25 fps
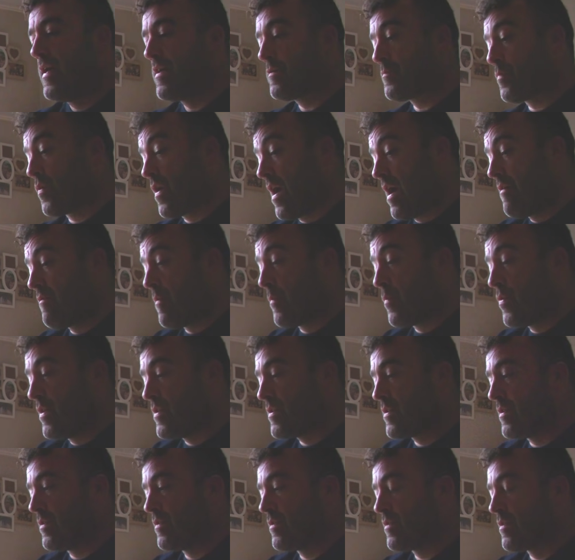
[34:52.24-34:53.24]
as private
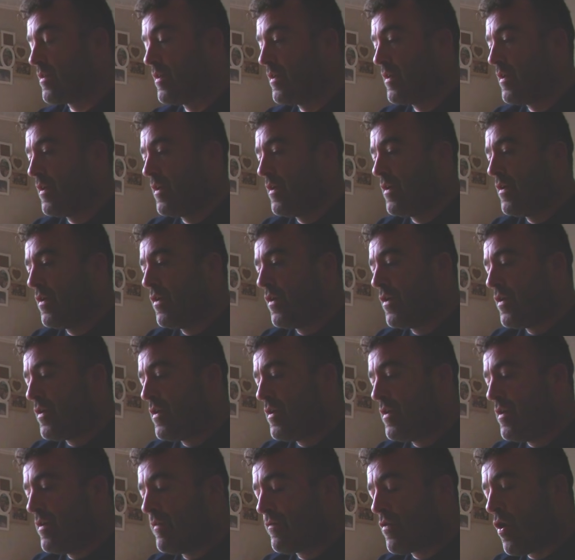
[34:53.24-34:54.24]
prisons,
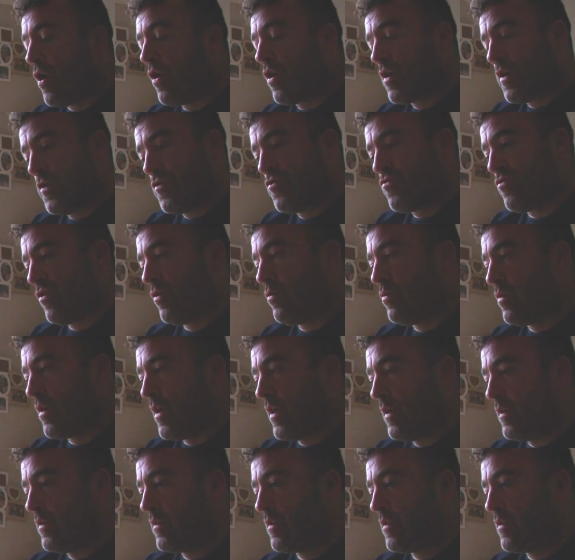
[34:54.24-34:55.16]
you've got a controller